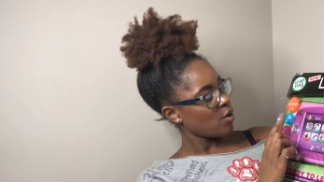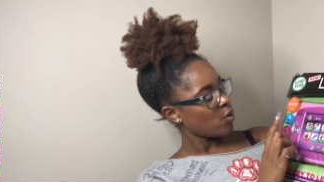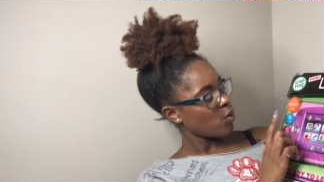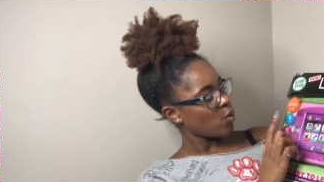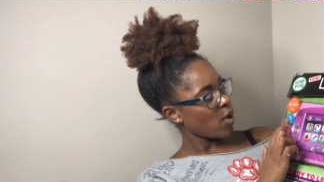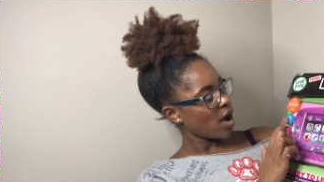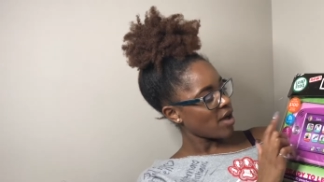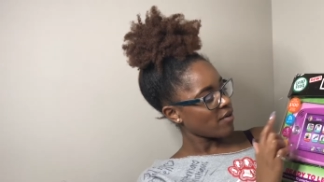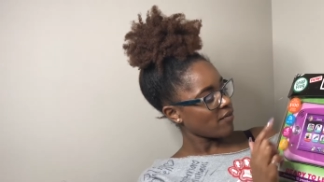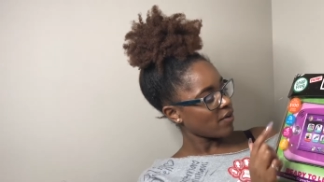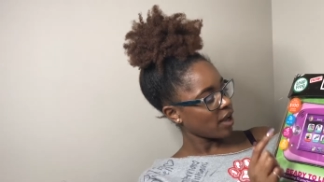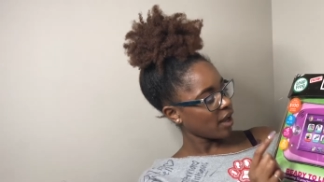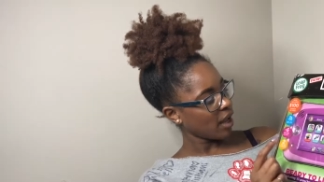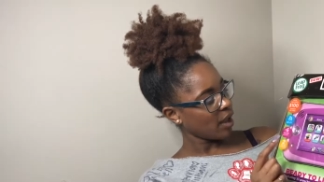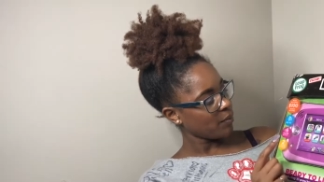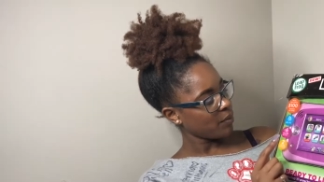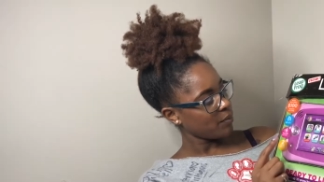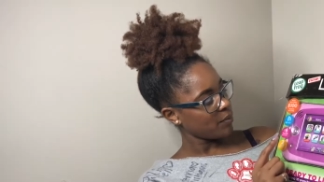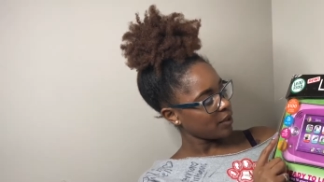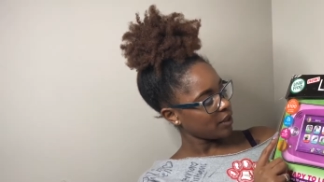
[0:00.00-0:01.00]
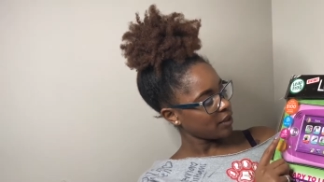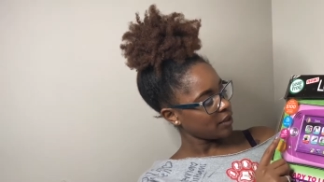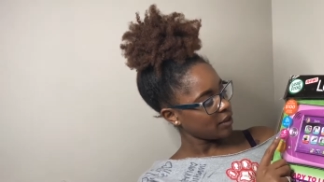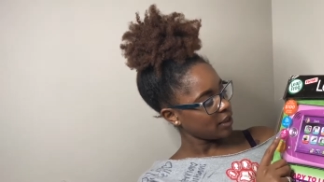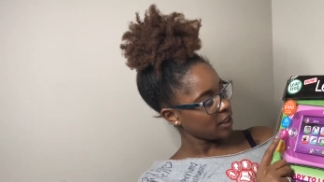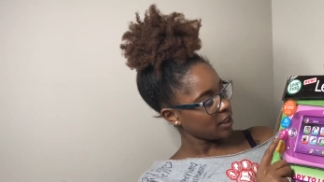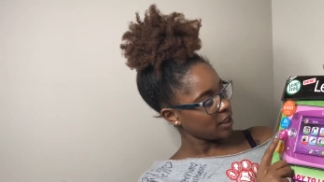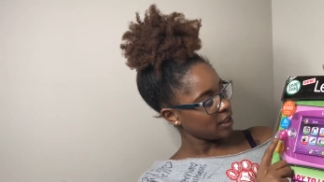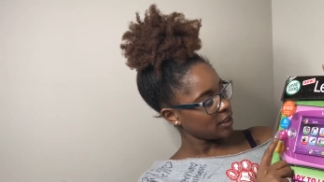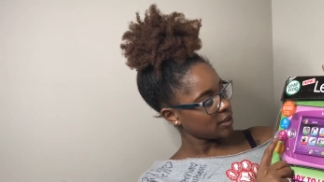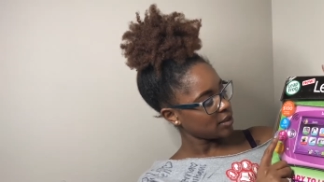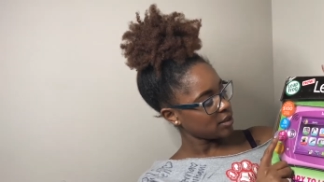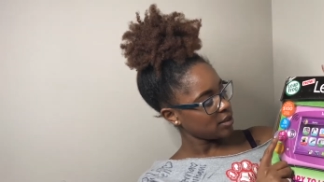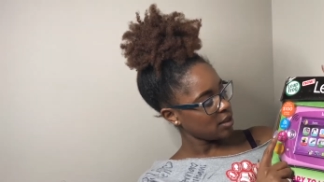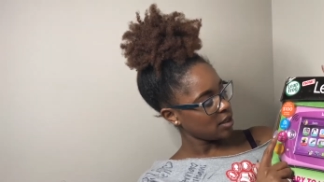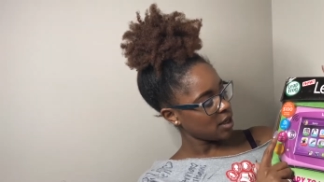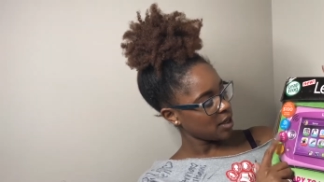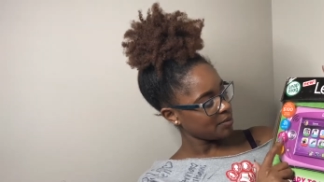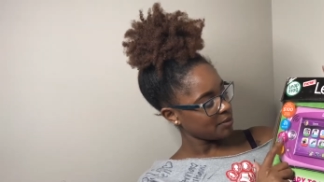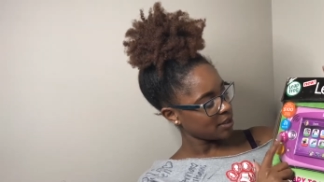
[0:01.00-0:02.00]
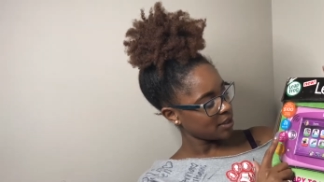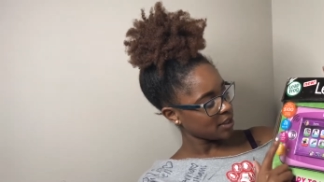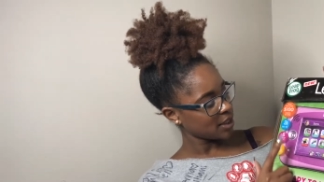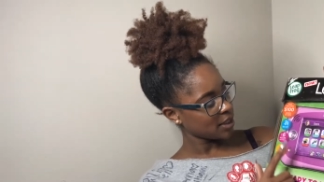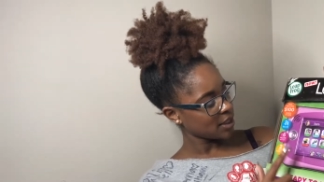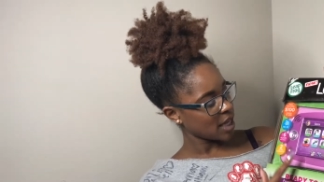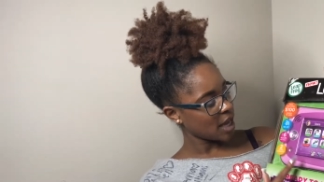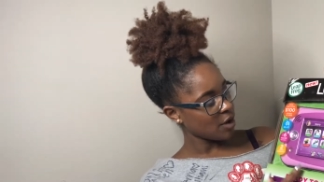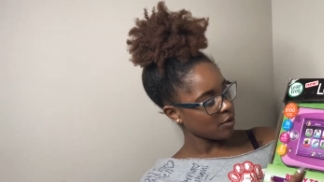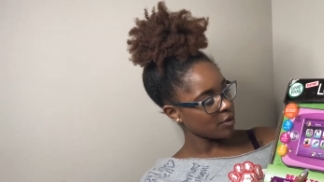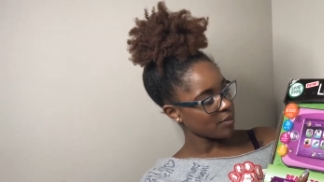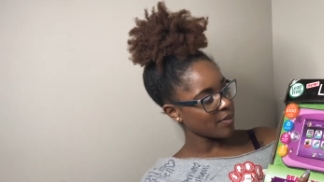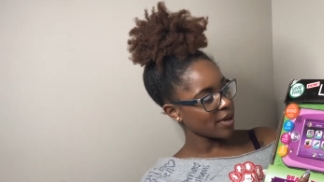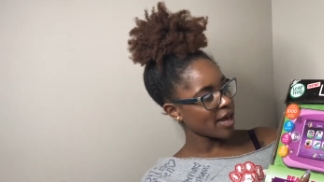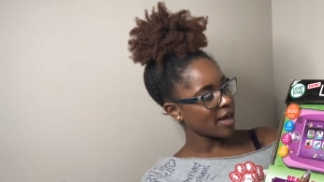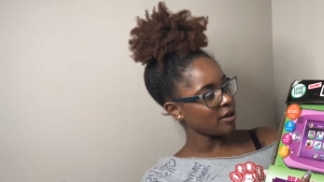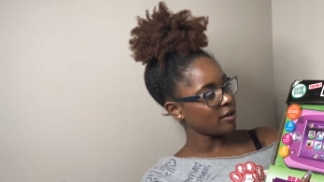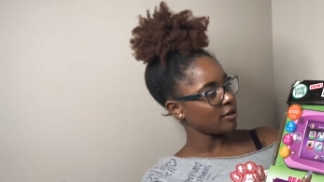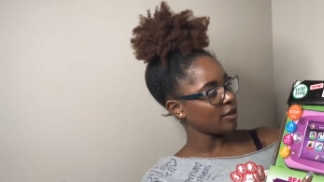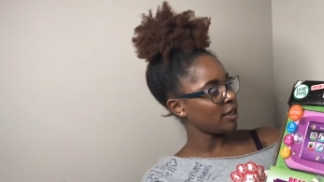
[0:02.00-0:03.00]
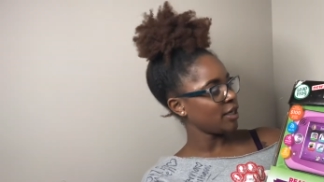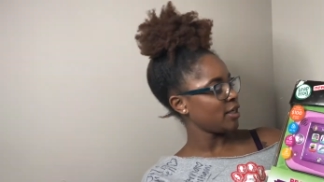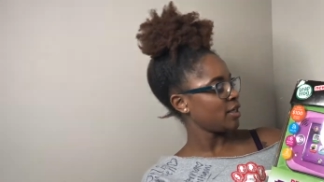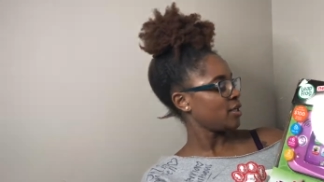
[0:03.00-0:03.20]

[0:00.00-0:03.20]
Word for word: Wi-Fi capabilities, up to 6-hour battery.